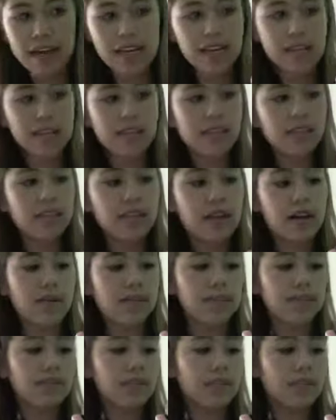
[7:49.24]
It's
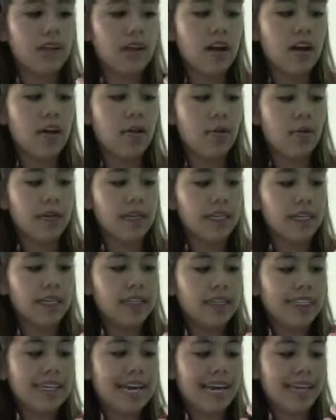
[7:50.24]
um Real
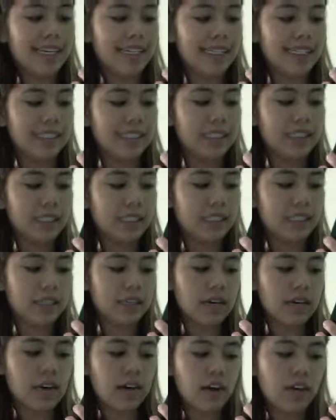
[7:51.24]
Techniques,
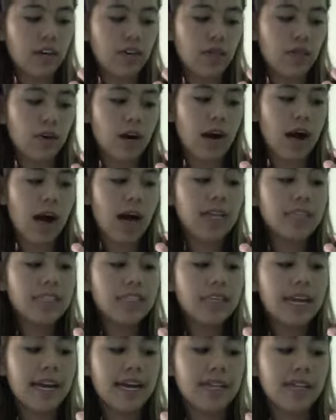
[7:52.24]
Your Eyes
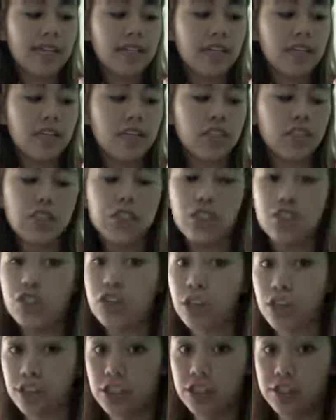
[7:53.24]
Enhanced
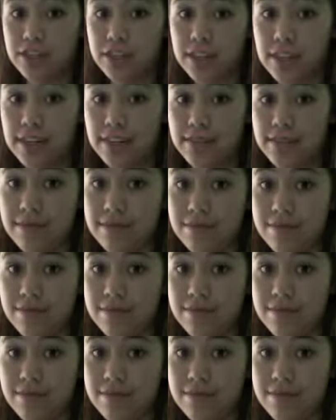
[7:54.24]
Starter Set.